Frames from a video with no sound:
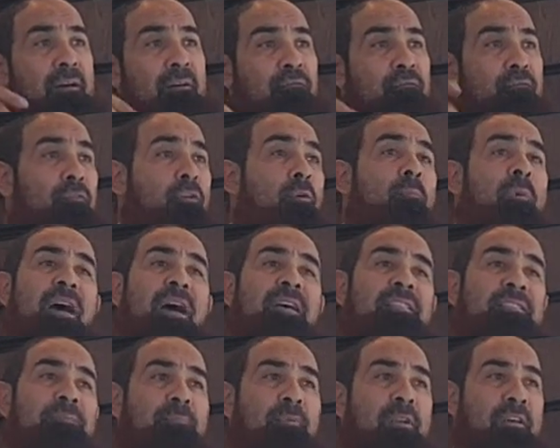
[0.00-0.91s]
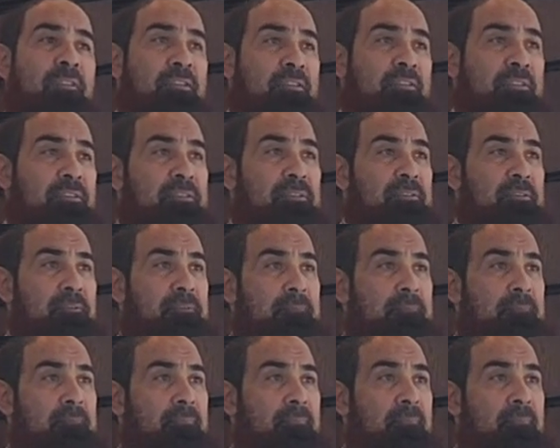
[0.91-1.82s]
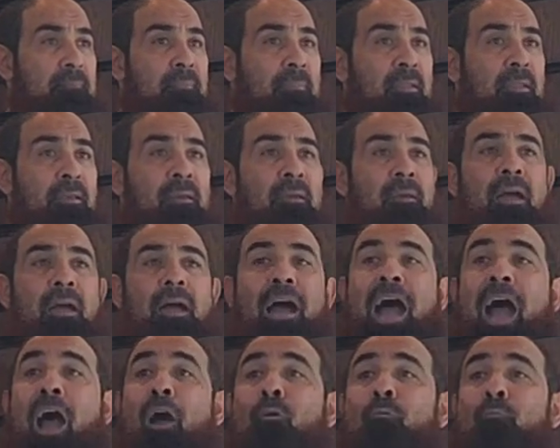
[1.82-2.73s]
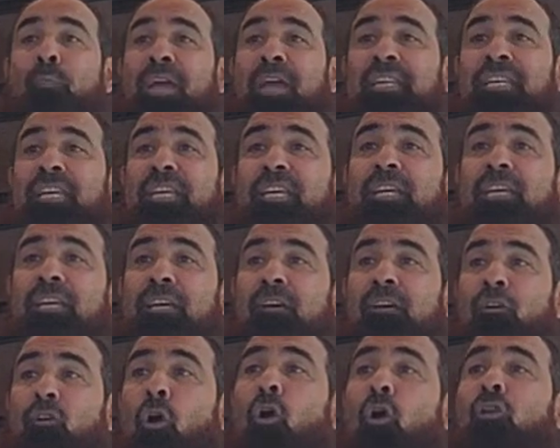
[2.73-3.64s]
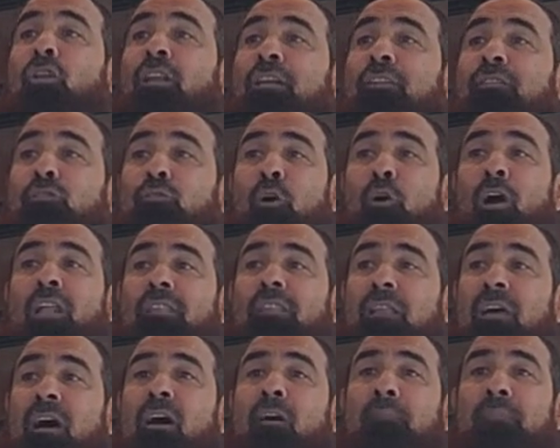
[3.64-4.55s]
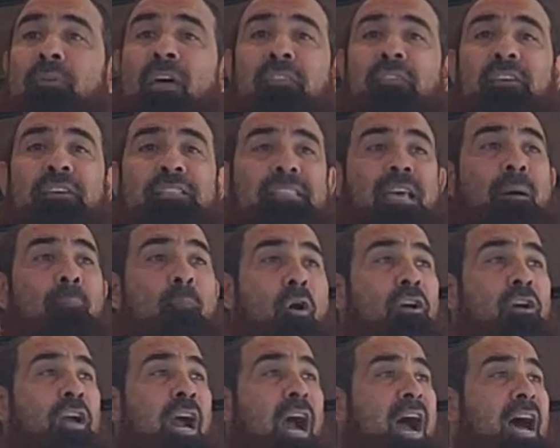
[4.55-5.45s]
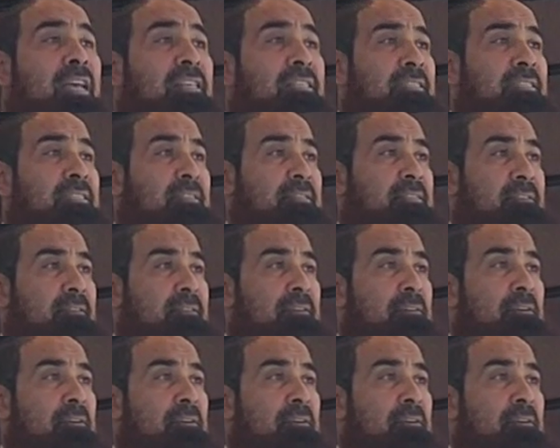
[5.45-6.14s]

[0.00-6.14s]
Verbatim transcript: from us brothers. How many caller to Allah brothers among us?